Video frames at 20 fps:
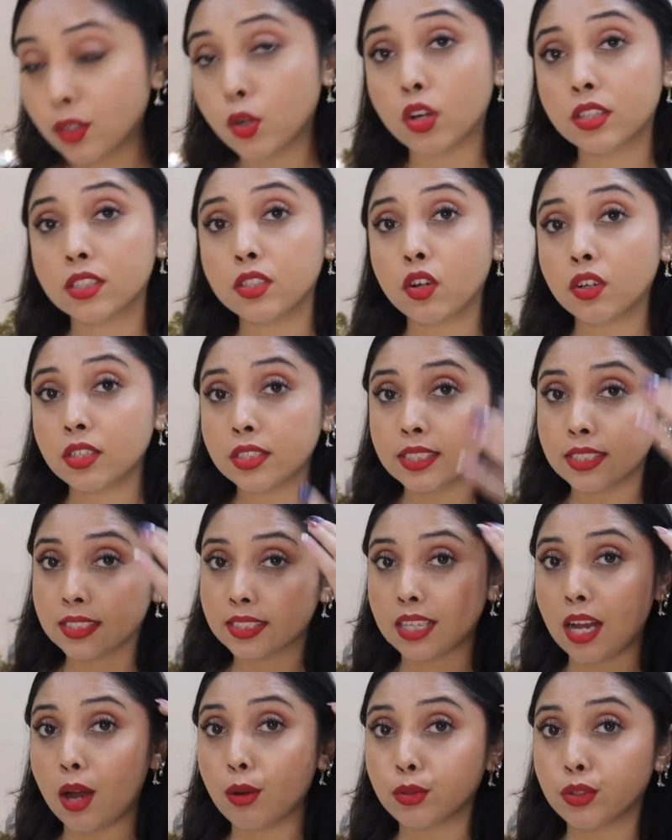I got it on a
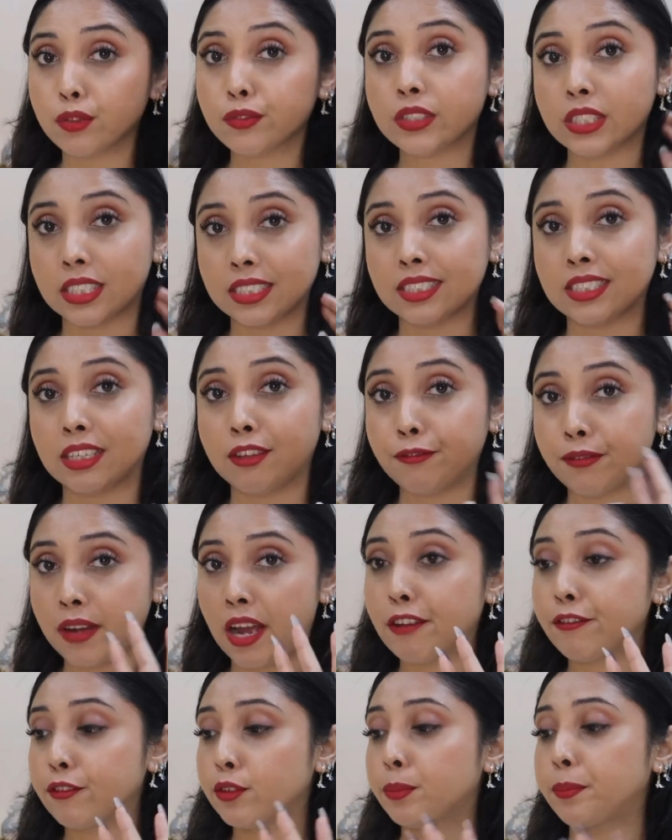discount of
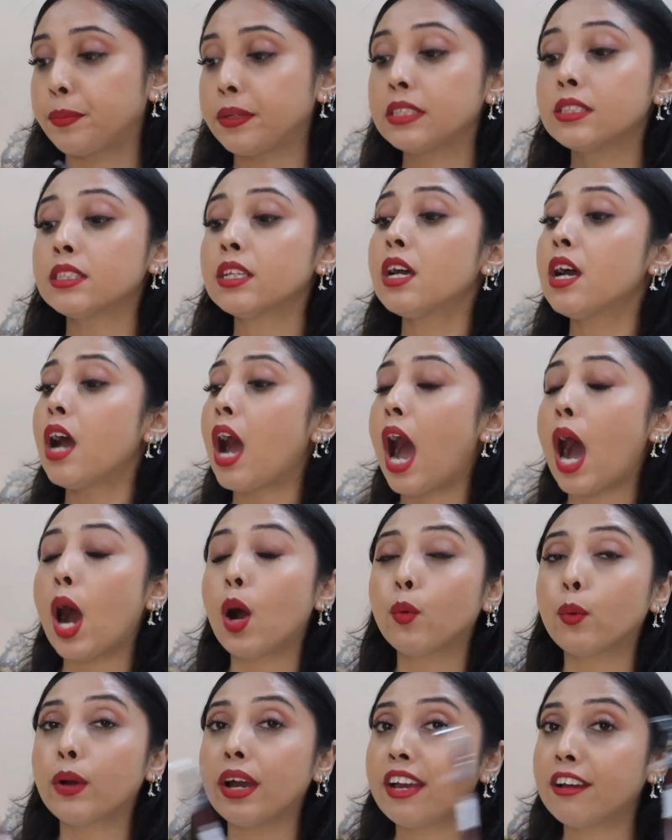65 rupees.
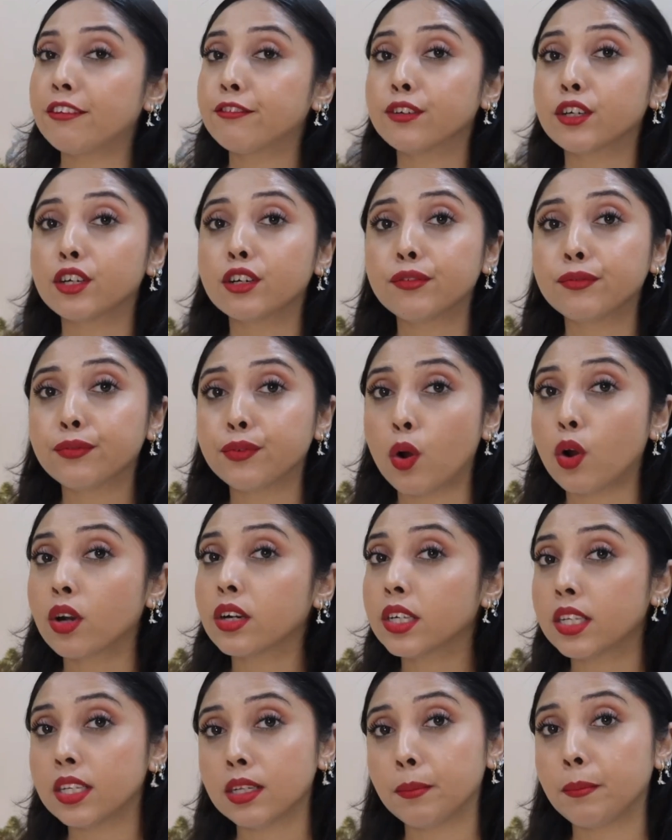However, for
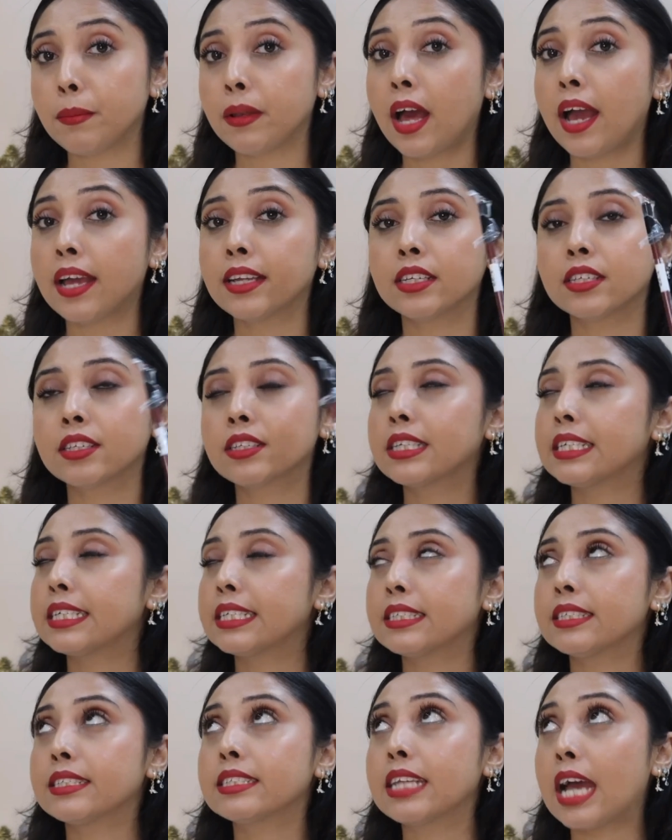a lip liner, it
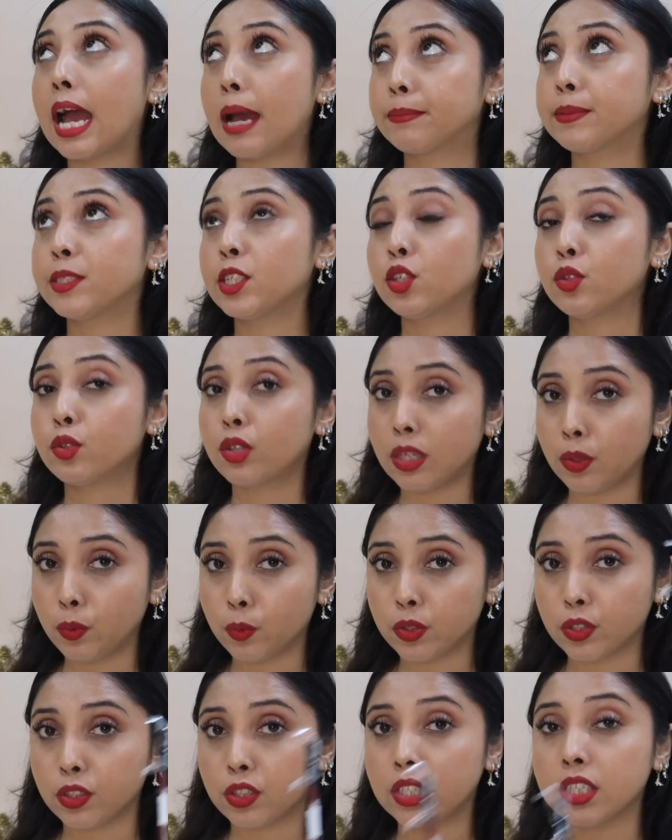is absolutely
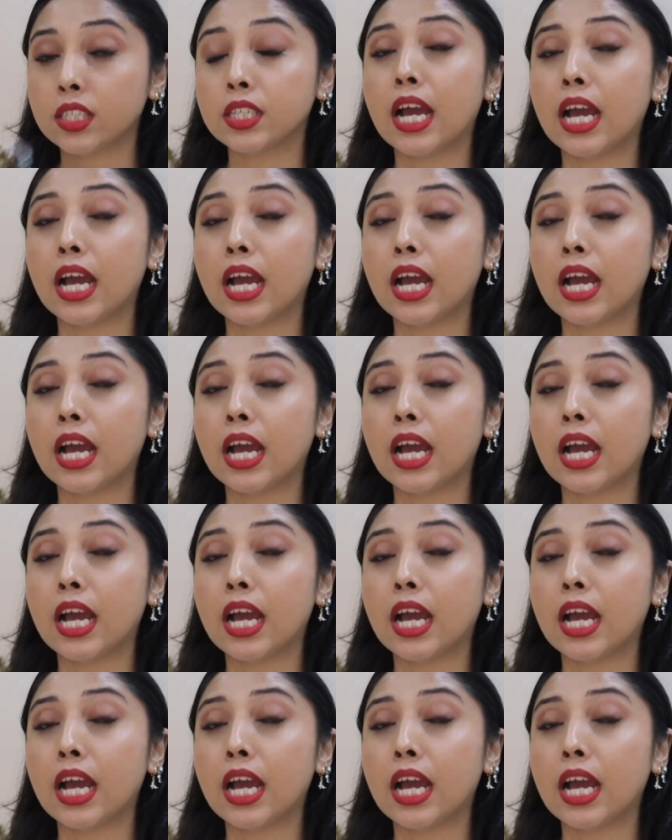worth it.